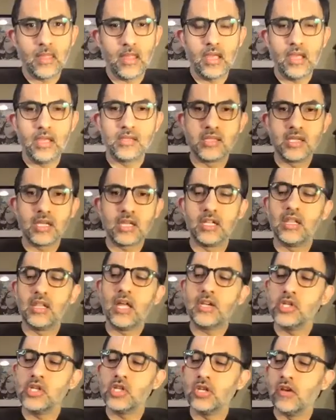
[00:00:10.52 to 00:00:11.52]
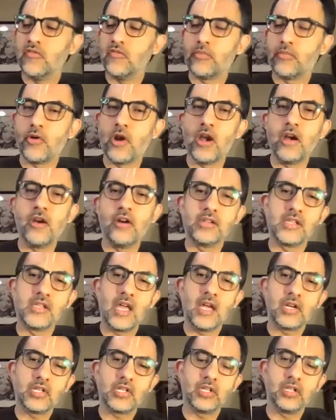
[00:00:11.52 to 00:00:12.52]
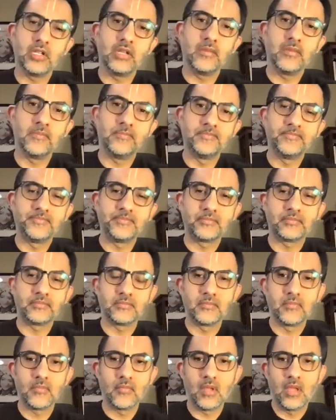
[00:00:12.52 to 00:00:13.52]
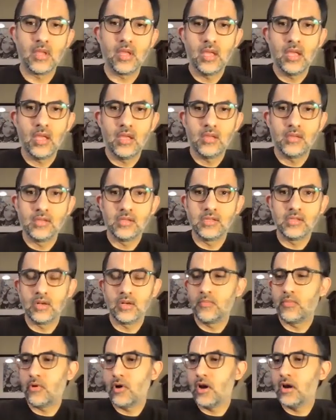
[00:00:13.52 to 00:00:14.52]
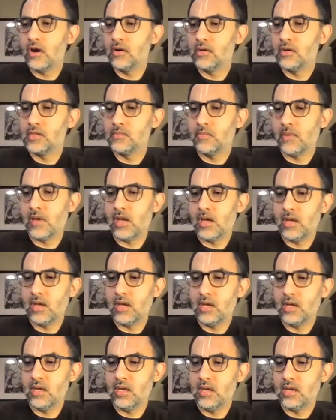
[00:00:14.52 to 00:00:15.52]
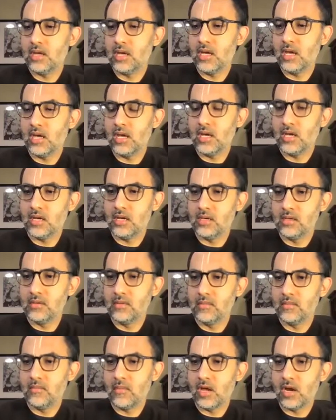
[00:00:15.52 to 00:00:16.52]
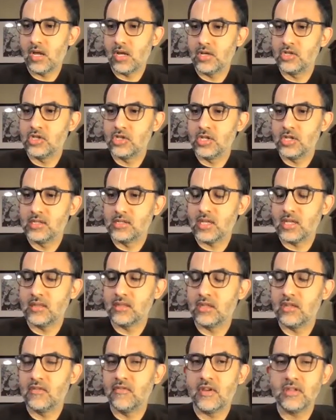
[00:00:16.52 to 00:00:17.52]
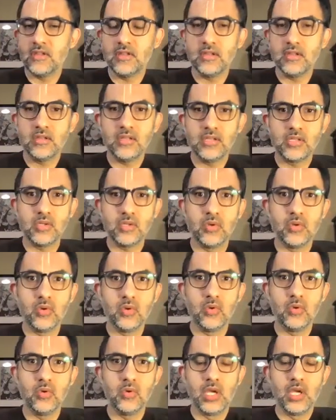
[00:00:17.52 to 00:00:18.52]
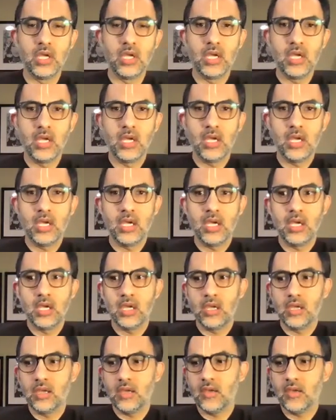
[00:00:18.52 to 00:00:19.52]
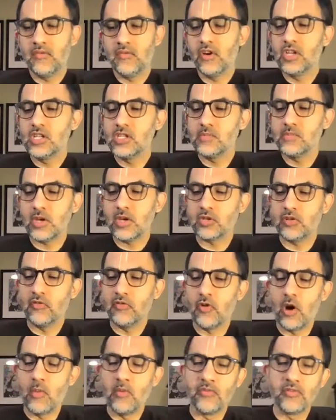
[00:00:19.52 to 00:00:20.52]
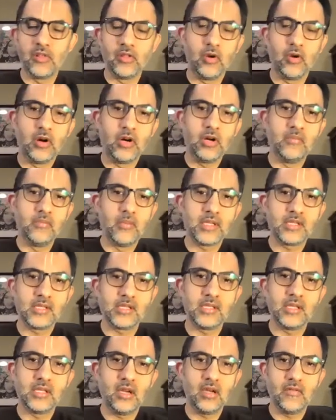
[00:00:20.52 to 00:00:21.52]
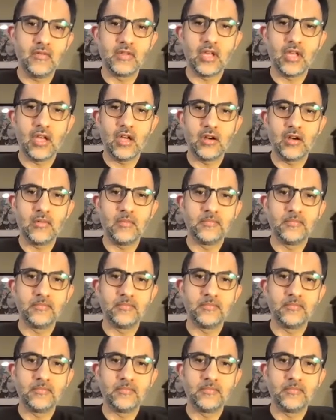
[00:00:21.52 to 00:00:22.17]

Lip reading: it's a collection of prayers, actually. These are prayers by Maharaj Satyavrata to a very special form of the Lord, Matsya Avatar.